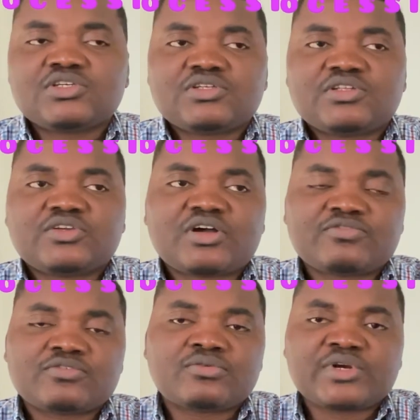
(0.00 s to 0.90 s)
Then you have
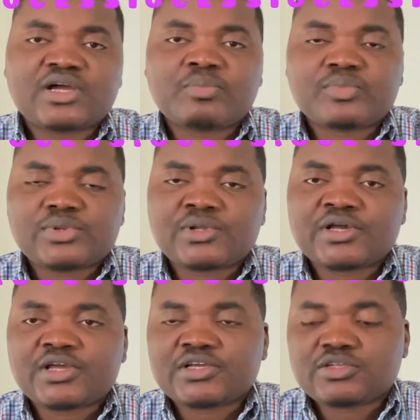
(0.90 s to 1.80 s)
to reapply
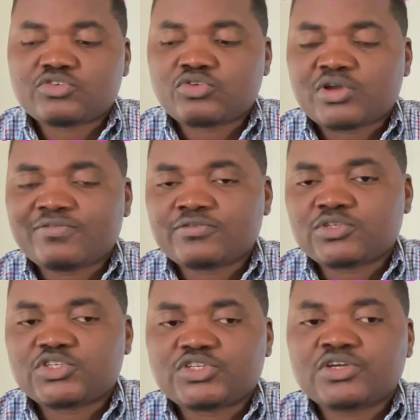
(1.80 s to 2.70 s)
again. So you have to
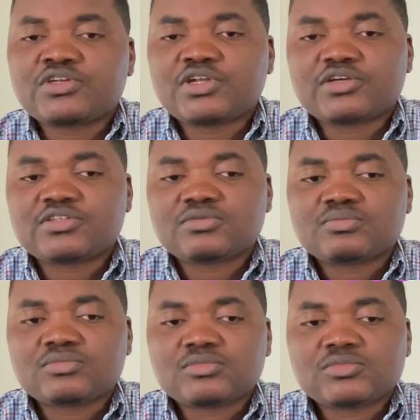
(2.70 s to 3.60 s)
check
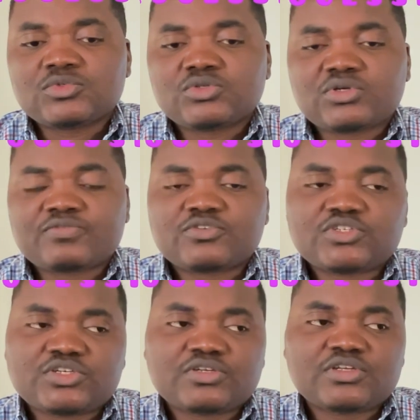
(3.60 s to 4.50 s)

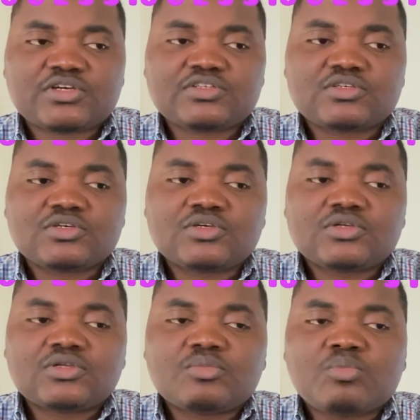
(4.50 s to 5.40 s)
that.
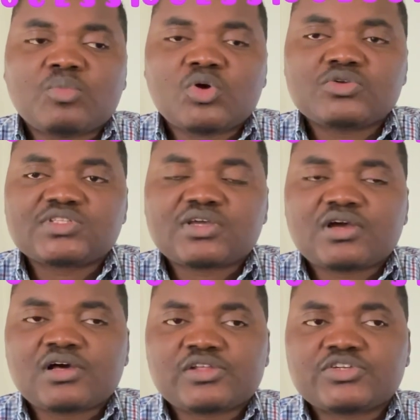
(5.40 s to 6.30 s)
Most
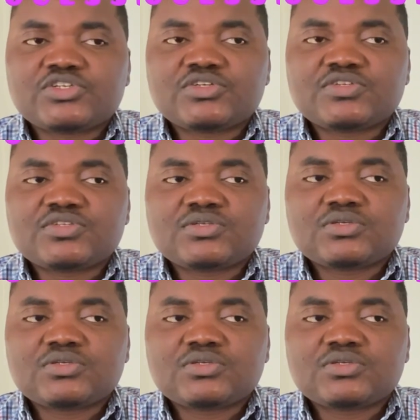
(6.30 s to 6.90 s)
colleges